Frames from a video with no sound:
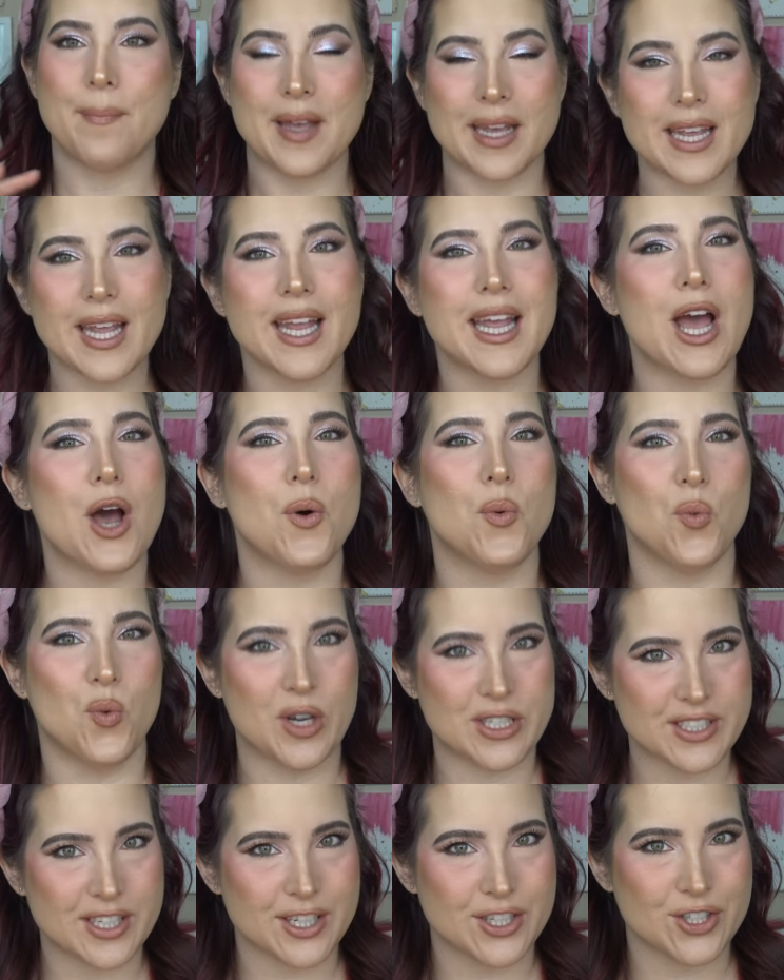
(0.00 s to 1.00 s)
Picking out
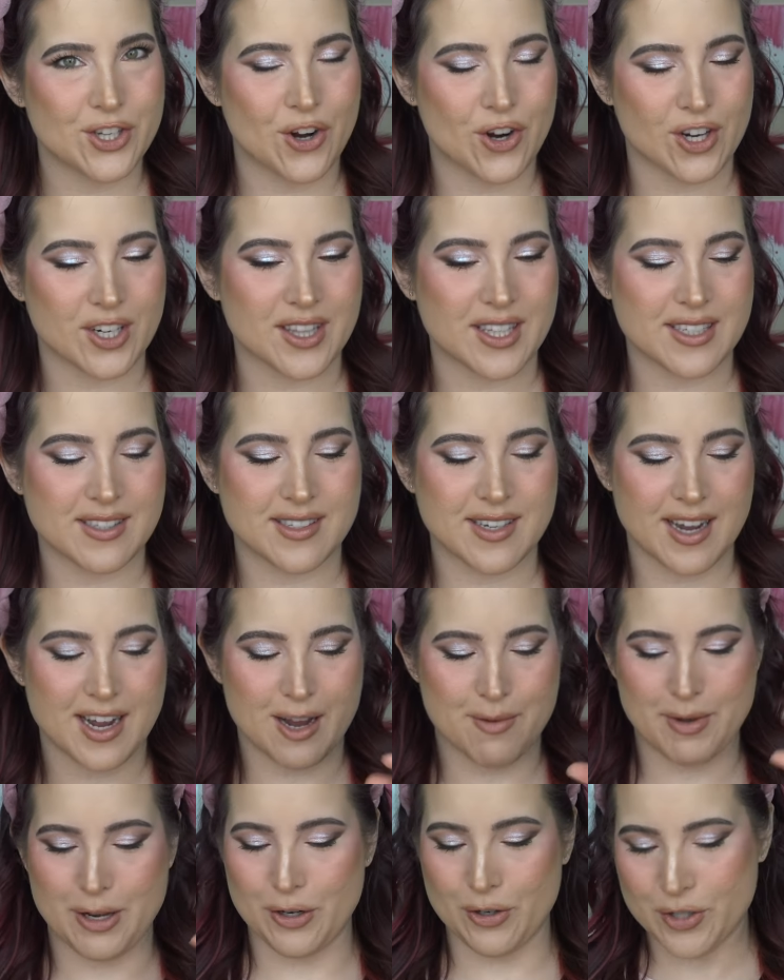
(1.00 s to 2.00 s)
wasn't as hard this
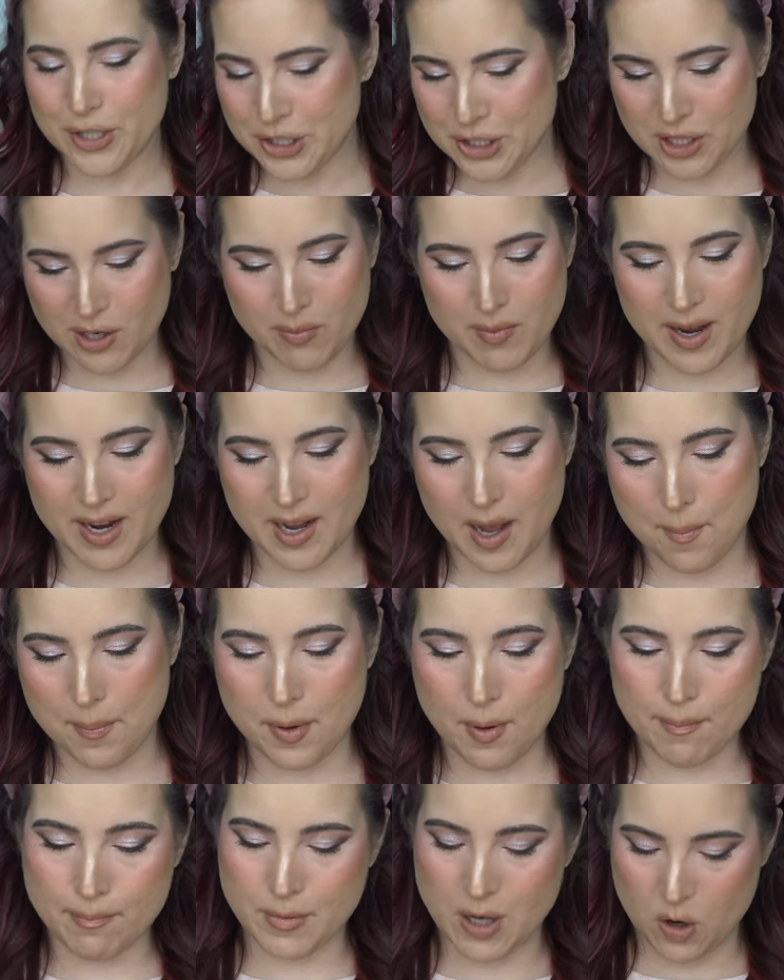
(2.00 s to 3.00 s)
time. It only took me a
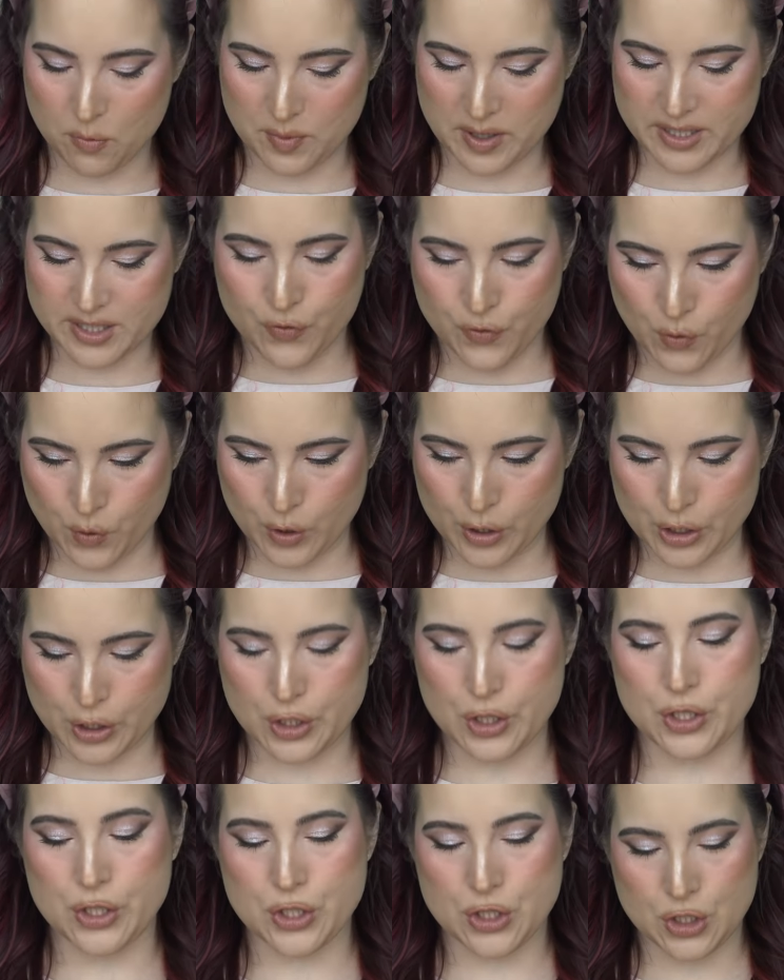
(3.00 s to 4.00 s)
couple moments
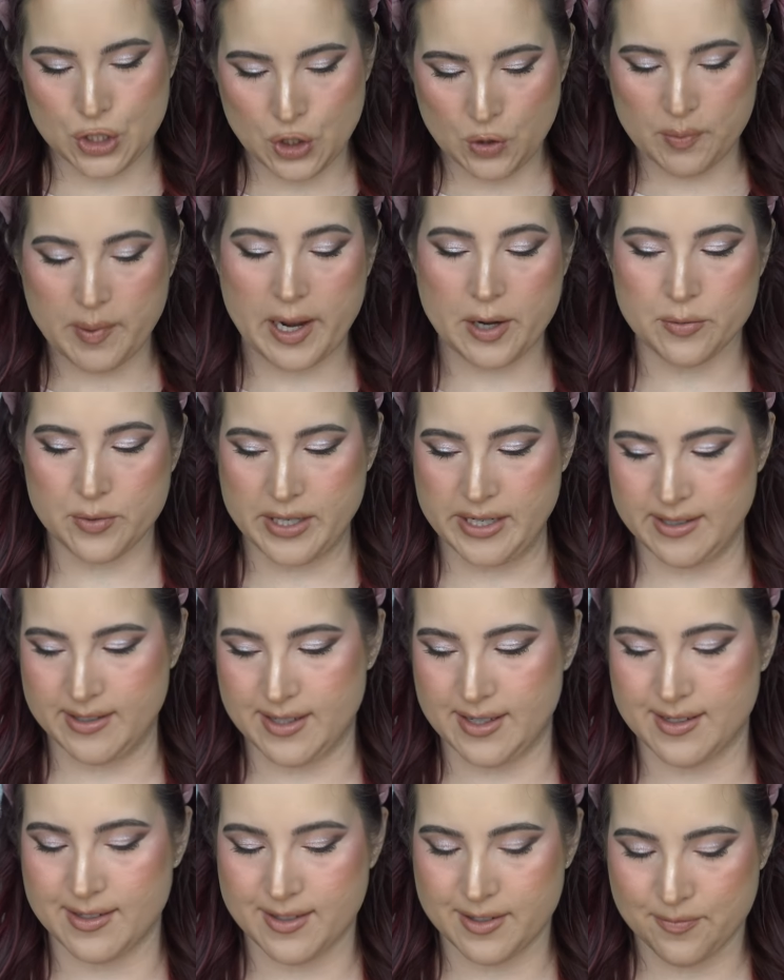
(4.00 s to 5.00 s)
for two main
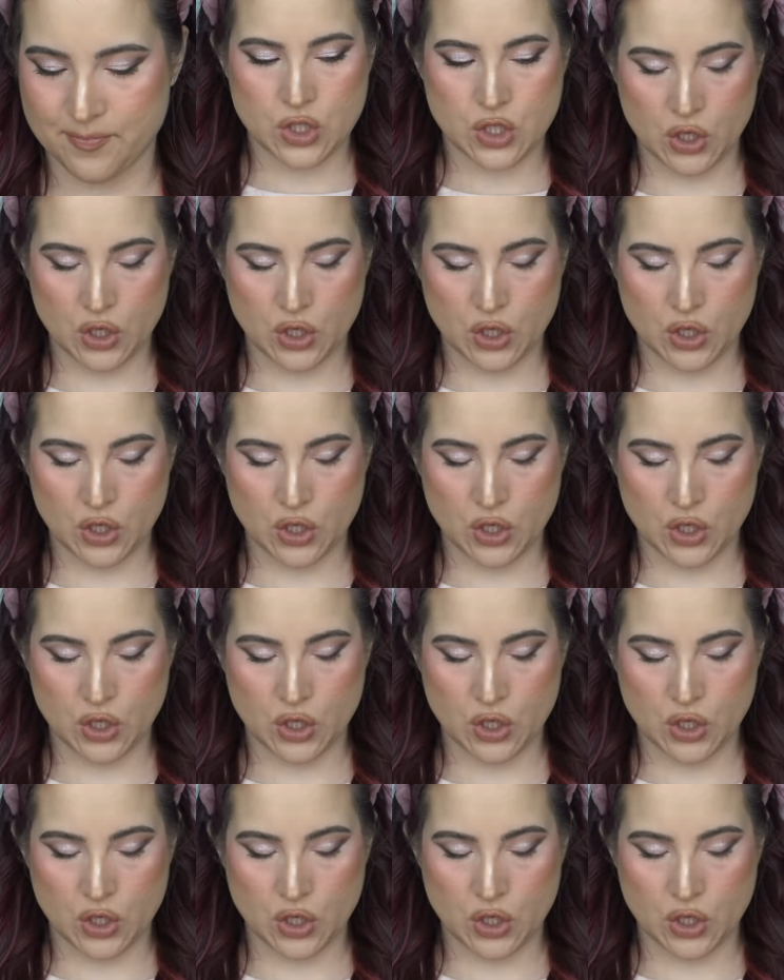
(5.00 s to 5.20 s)
reasons.